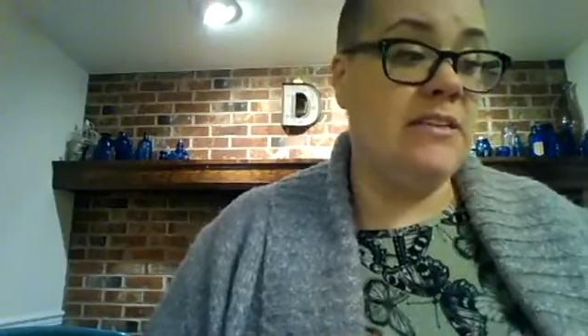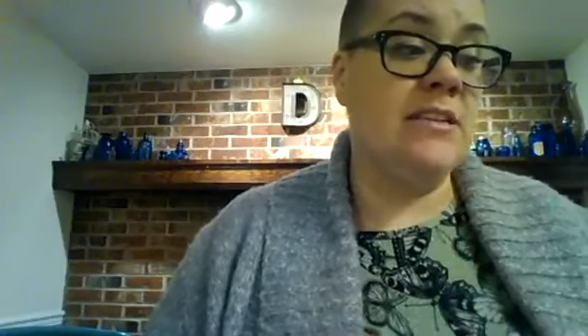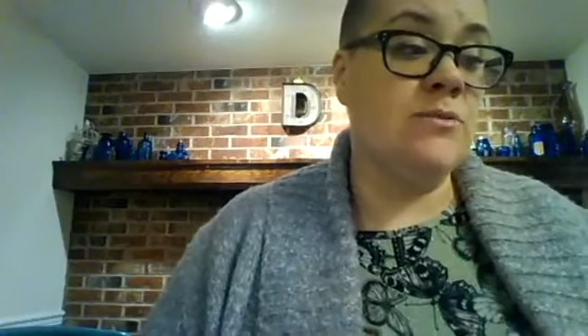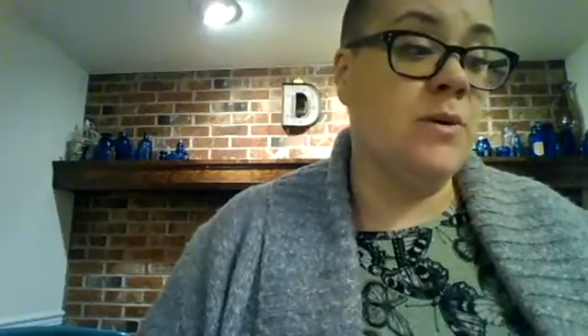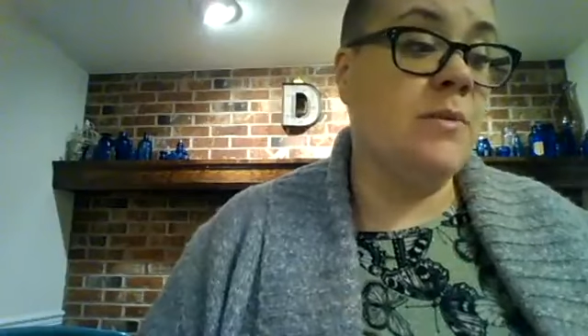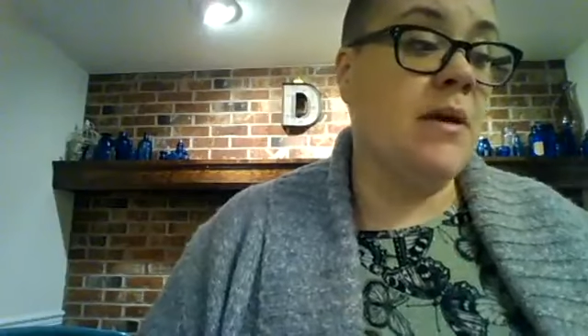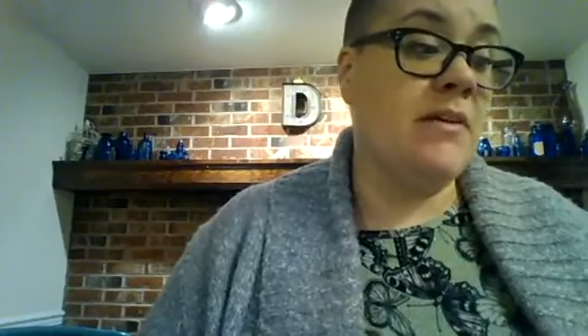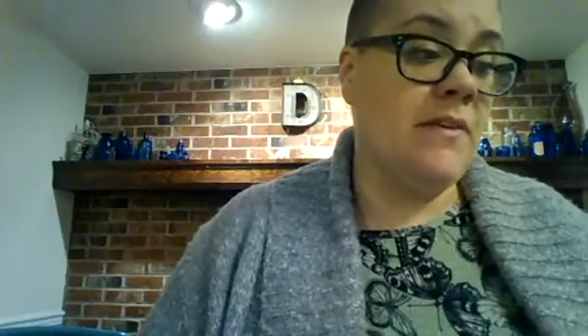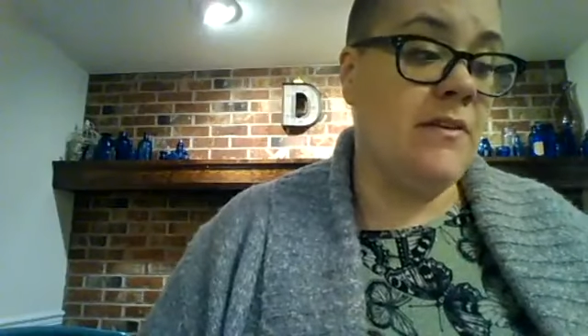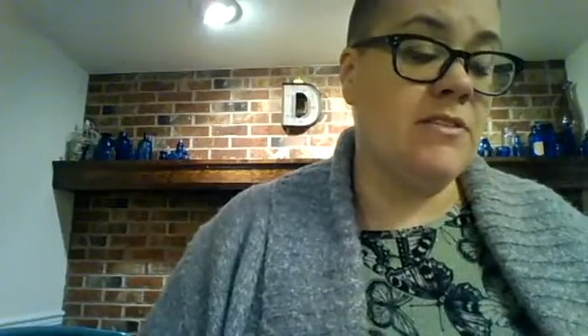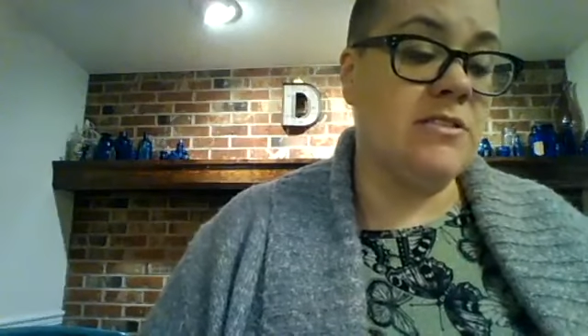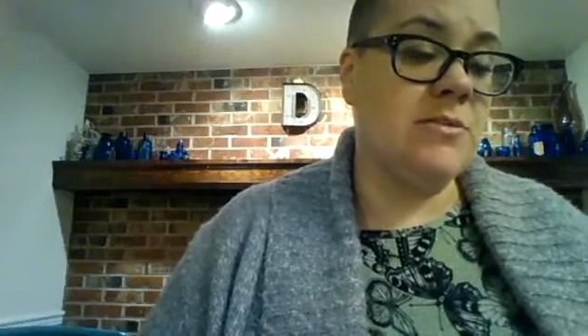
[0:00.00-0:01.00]
That's one of my
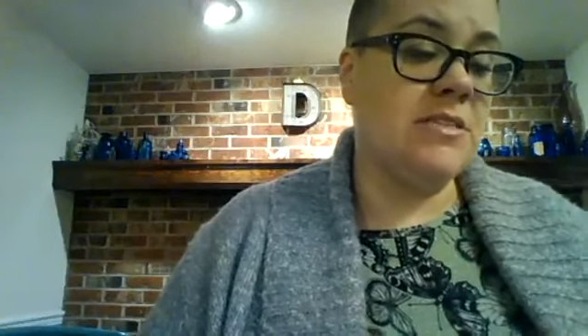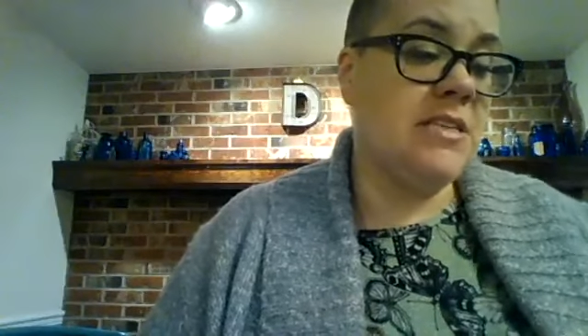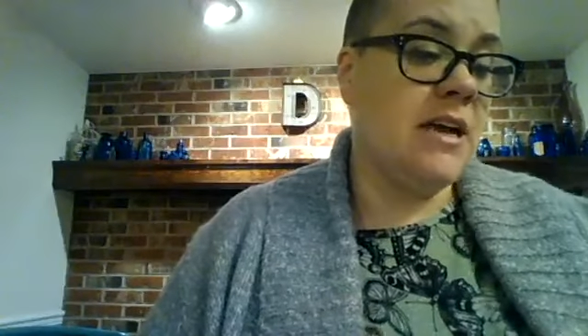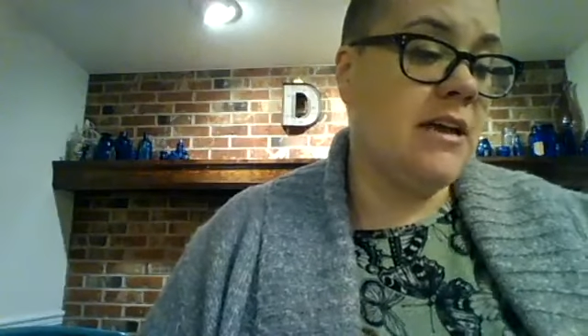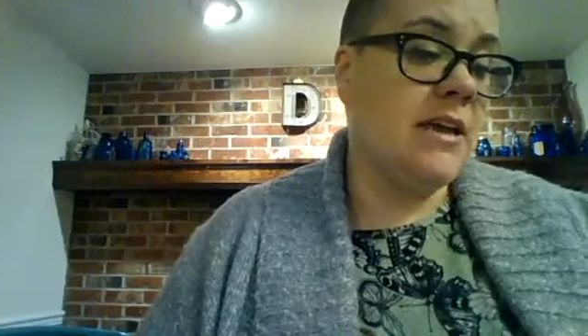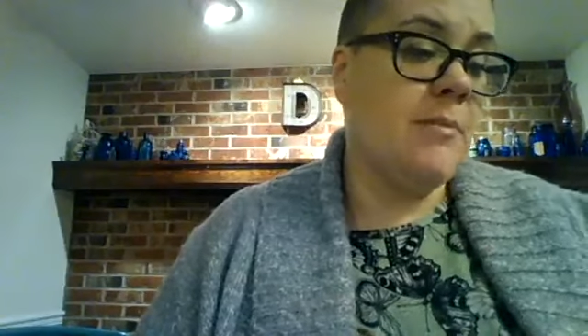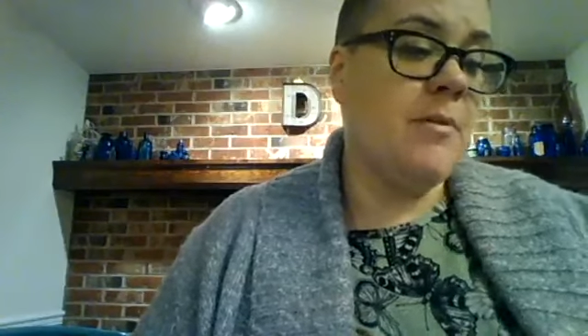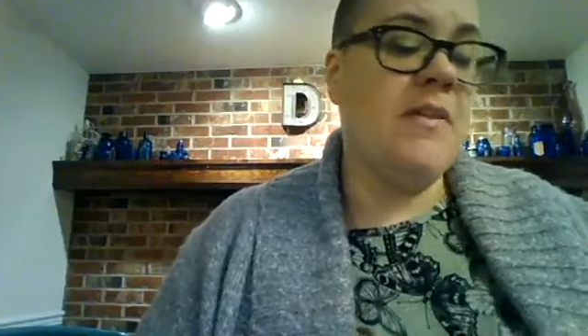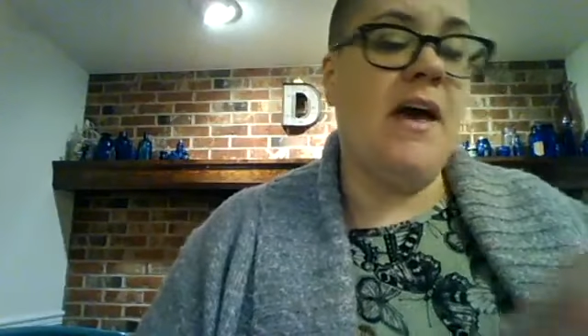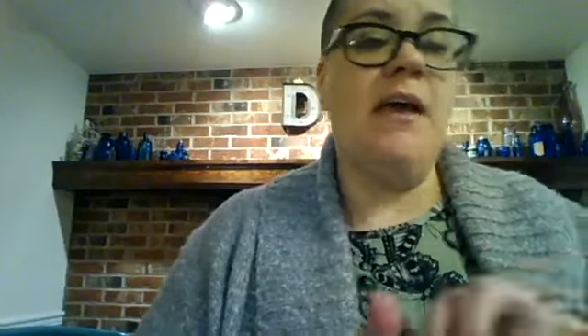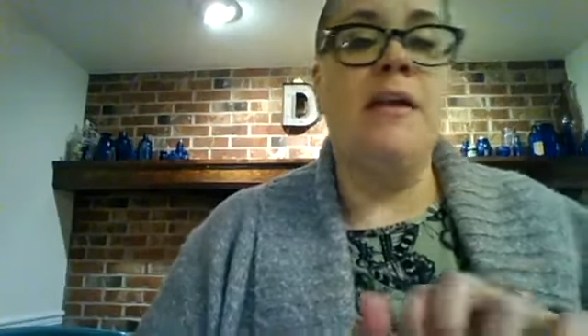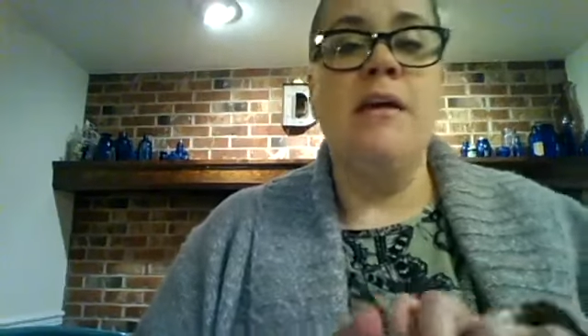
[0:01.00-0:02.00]
favorites. I'll be stocking up on
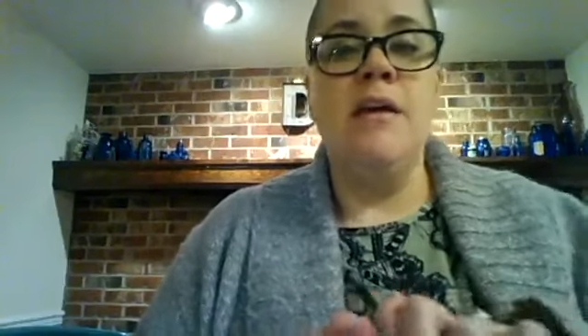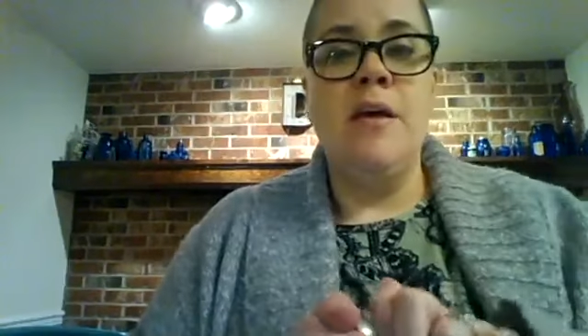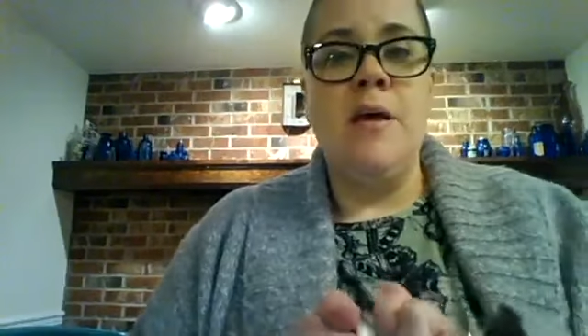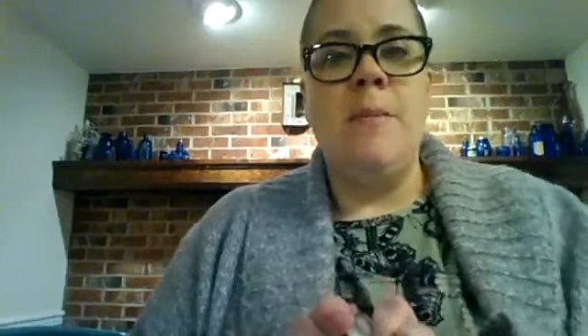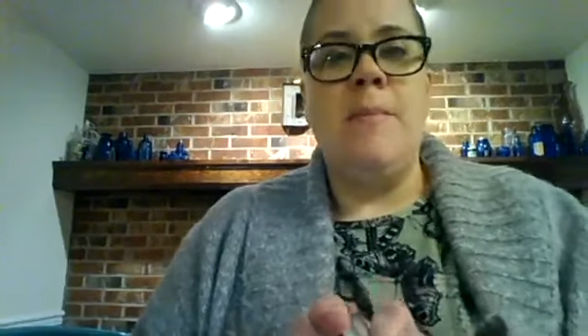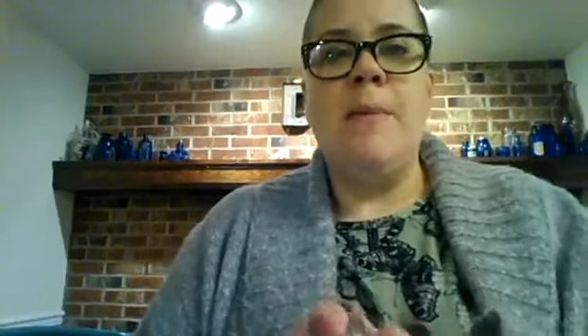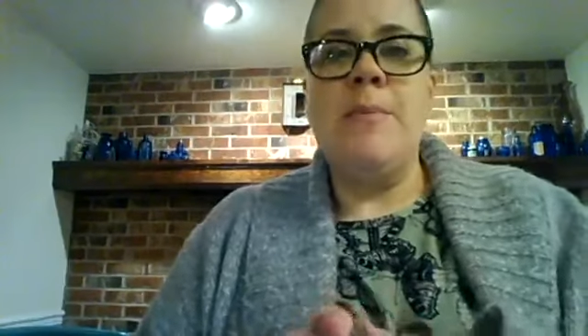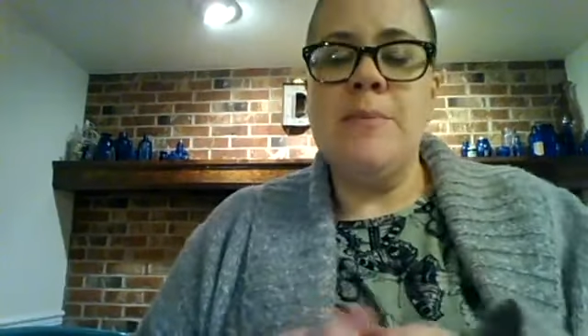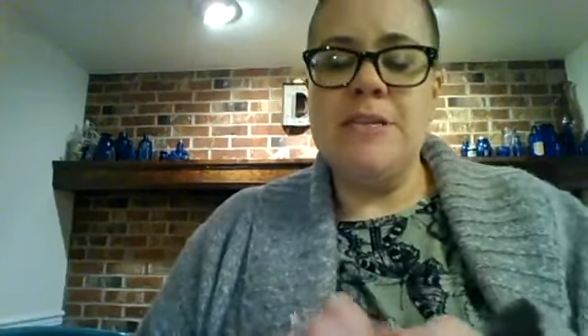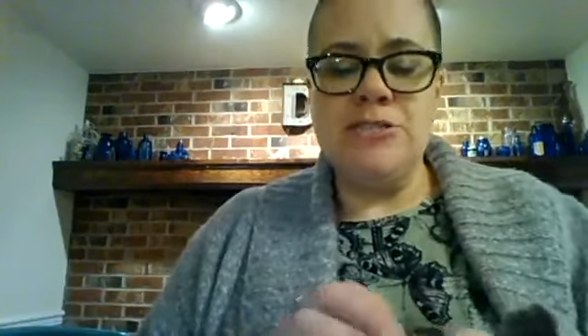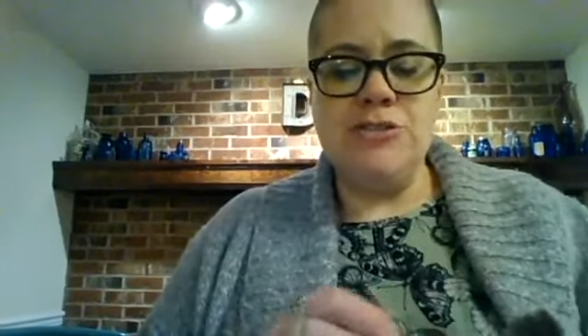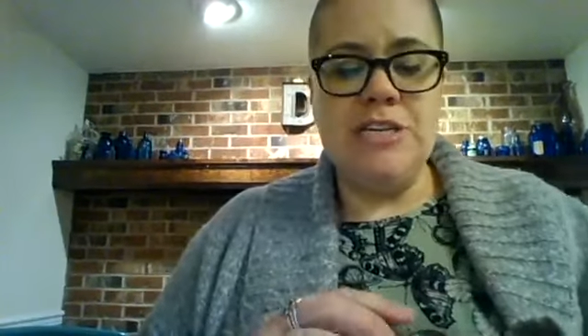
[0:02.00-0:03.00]
that.
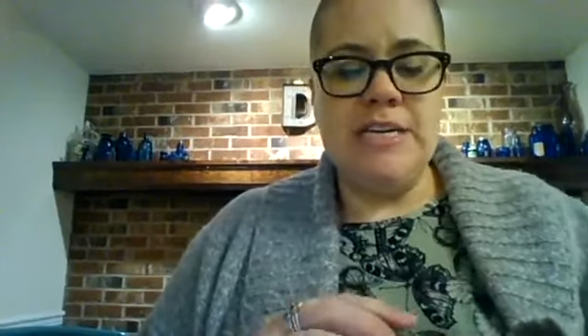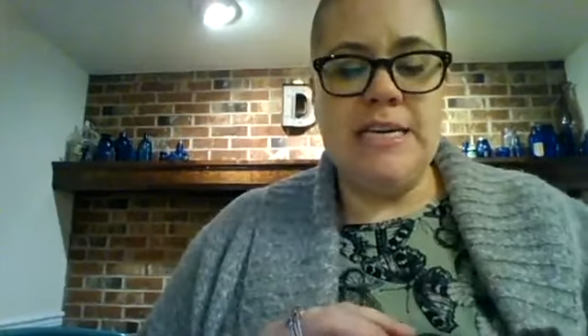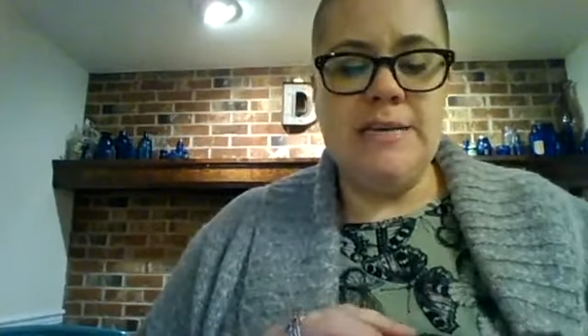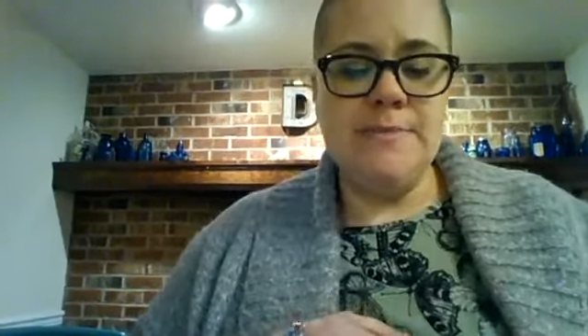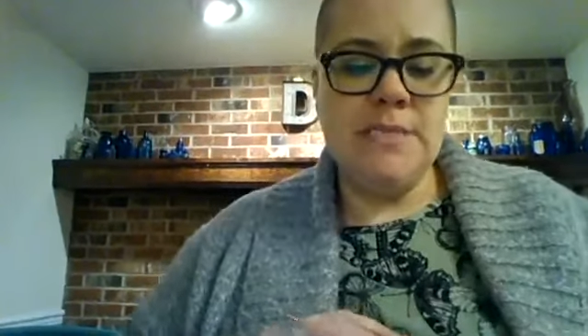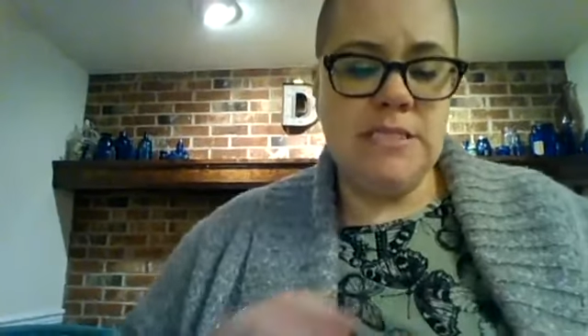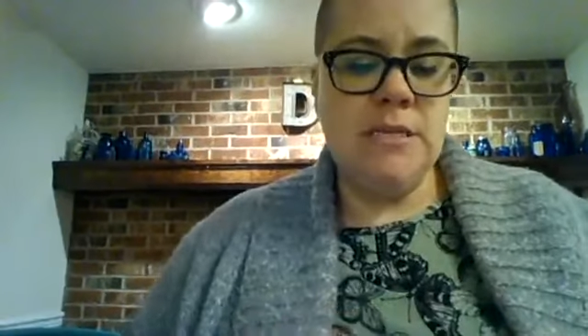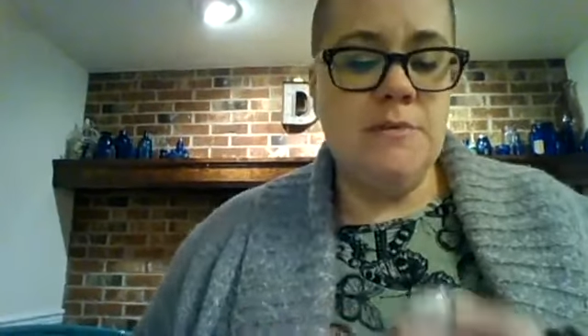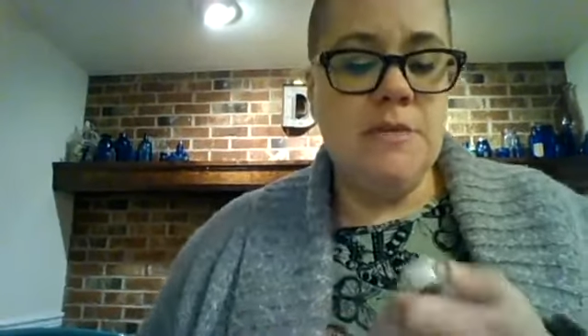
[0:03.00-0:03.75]
Peppermint Dreams.